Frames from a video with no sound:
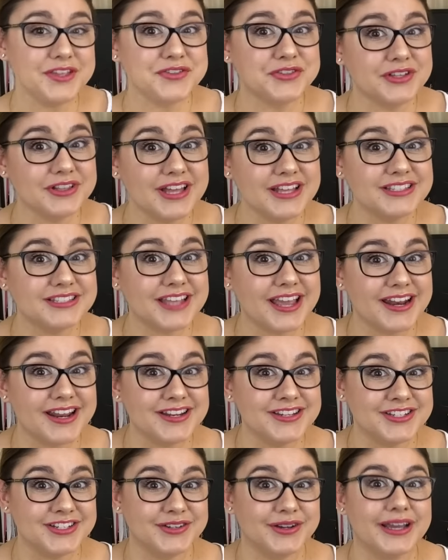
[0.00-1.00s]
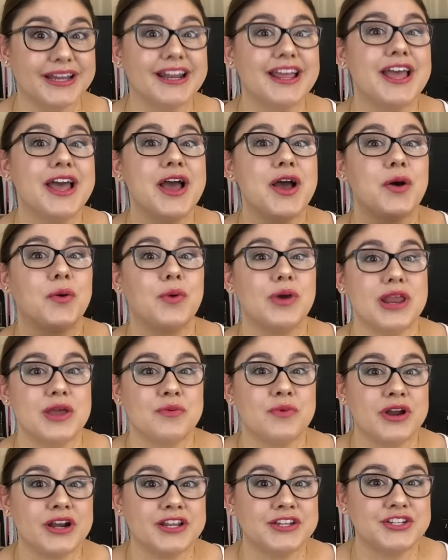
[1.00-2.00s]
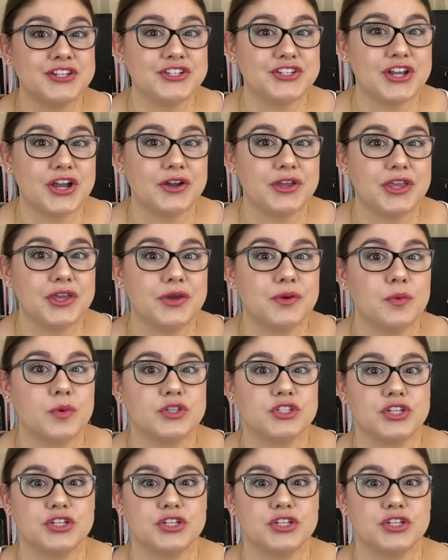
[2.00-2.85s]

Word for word: So let's get into it. What I wanted to show you was